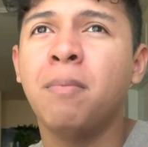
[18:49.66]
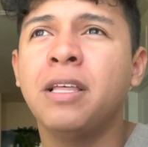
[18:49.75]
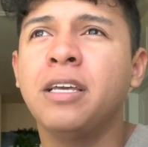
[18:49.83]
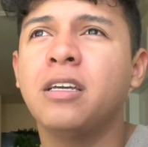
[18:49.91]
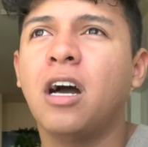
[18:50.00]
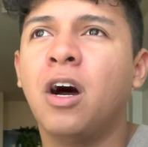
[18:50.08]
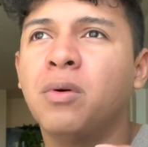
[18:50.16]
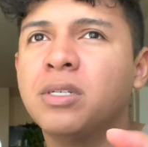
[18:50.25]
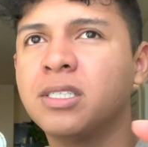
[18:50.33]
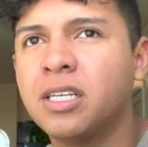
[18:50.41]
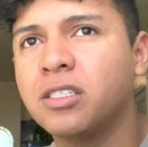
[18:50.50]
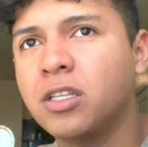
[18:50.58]
like, I
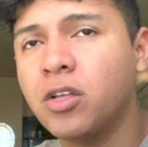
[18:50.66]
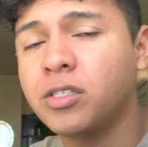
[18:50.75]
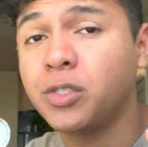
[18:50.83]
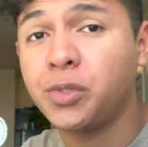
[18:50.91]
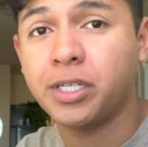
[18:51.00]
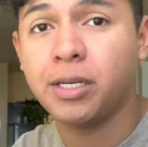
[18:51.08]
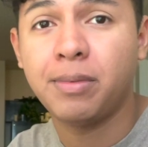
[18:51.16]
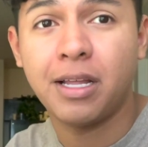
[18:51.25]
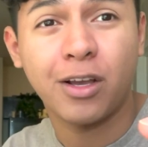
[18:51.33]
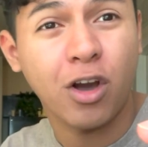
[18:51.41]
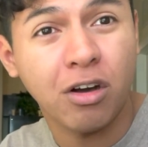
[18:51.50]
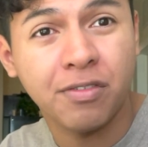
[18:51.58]
was this close on drinking
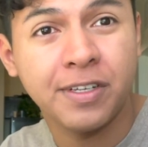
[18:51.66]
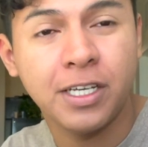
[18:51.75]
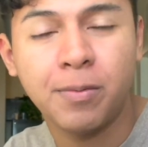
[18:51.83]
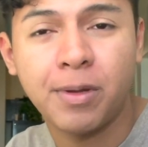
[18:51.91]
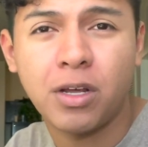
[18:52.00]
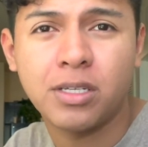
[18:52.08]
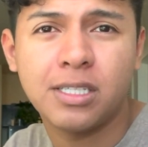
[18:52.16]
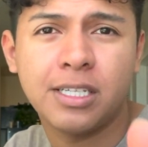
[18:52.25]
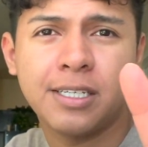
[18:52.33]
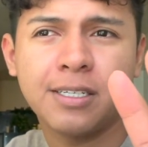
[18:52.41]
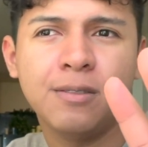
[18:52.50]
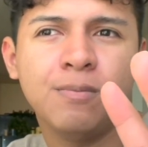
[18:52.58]
black coffee, but I was
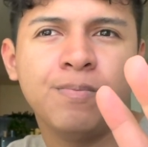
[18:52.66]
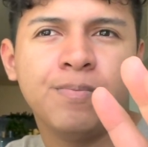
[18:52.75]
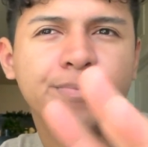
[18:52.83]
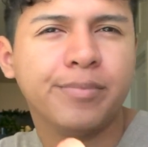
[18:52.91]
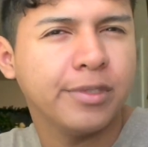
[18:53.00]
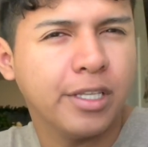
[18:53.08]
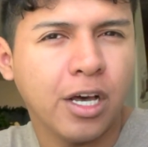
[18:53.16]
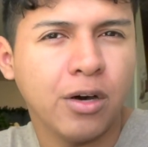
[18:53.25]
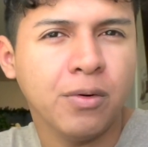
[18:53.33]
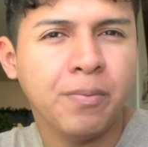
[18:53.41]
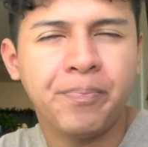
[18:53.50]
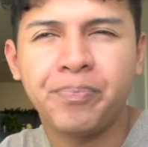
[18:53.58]
like,
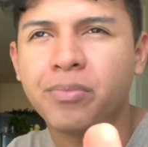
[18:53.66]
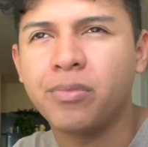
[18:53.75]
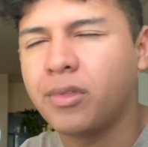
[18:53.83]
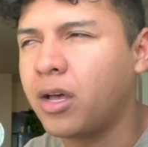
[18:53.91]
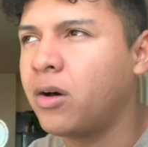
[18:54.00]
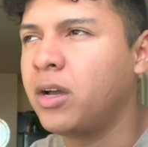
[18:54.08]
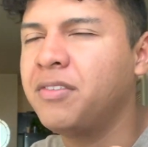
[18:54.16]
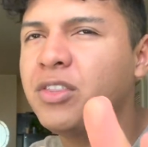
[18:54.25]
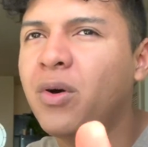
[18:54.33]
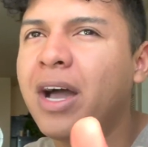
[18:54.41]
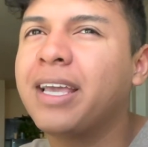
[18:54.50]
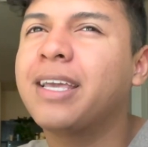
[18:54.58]
no, no. Even
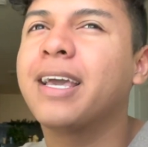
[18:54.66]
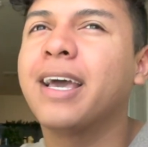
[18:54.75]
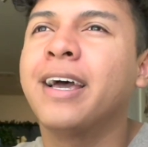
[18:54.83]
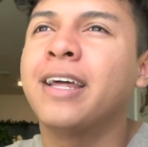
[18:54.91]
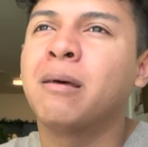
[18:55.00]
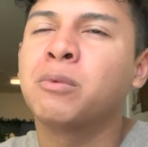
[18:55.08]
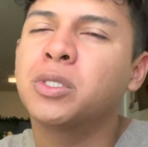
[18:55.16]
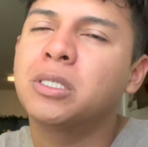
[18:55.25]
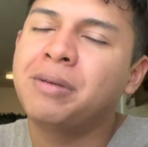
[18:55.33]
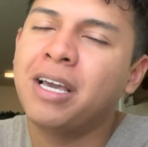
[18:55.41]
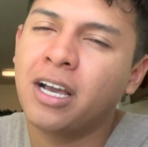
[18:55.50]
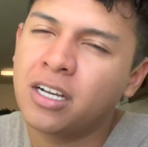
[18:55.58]
though I can, I'm just trying
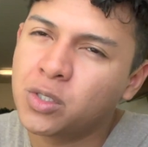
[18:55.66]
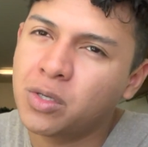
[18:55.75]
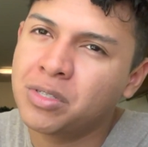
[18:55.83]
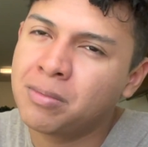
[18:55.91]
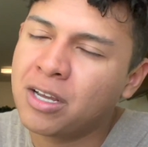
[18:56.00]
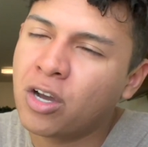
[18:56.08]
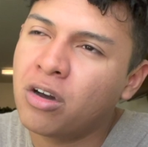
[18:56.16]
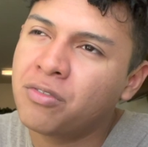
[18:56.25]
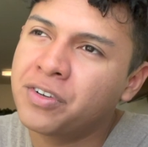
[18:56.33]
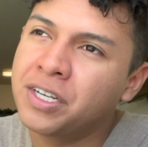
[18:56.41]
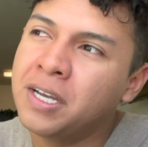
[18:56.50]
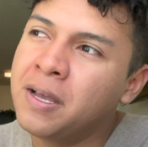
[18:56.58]
to be extra for the black
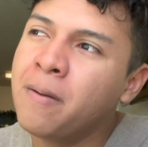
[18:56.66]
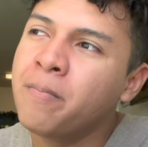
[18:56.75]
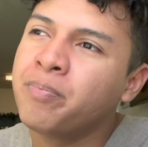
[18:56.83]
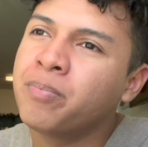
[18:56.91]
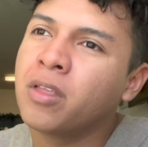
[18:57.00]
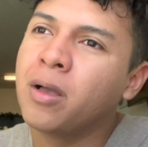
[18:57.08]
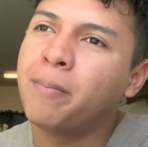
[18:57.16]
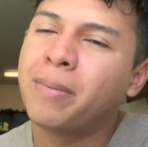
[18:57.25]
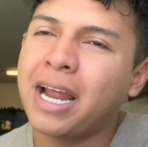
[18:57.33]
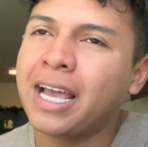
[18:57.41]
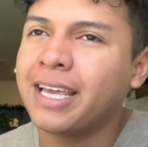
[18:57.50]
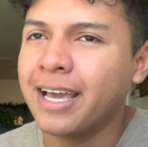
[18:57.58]
coffee, but
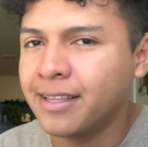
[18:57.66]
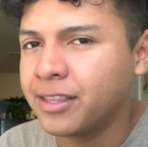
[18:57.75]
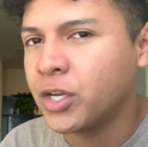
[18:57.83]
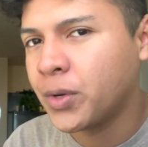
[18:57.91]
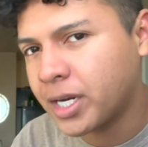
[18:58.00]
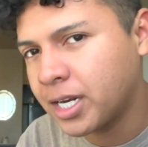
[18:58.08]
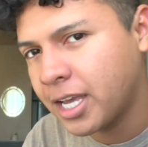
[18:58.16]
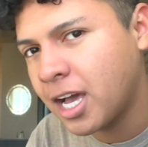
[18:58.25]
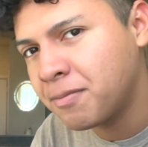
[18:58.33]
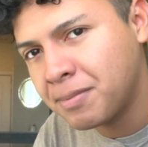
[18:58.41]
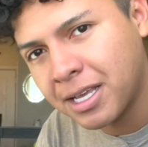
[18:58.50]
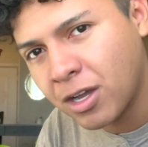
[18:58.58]
I can theoretically
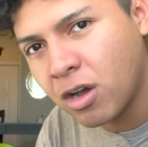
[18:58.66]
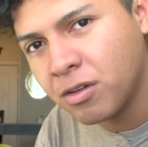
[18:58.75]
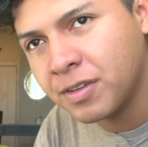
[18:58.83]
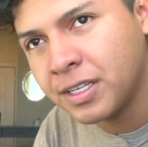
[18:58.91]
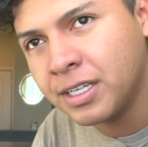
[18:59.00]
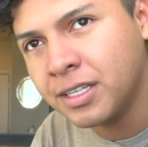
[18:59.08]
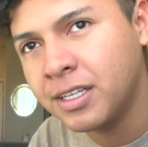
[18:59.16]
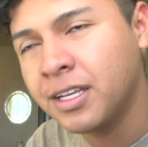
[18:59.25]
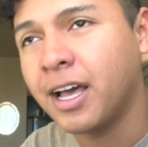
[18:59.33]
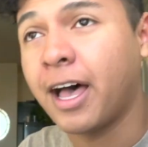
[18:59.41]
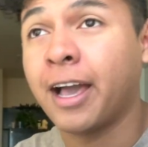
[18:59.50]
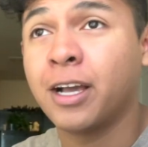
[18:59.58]
have black coffee.
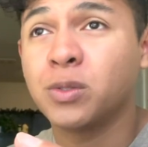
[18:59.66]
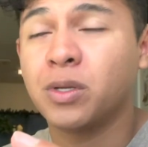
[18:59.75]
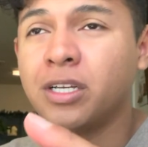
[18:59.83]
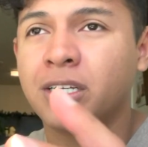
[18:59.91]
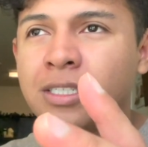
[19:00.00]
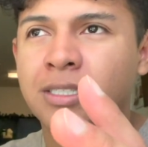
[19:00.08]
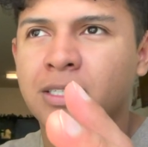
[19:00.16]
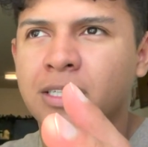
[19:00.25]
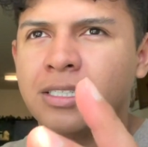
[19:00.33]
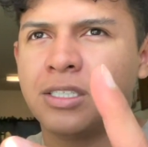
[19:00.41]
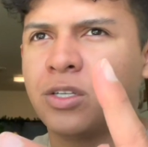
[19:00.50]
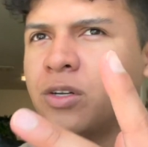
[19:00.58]
I guess because
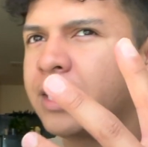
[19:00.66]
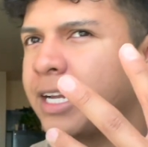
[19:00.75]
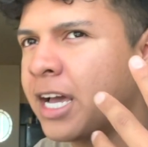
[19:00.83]
it's still gonna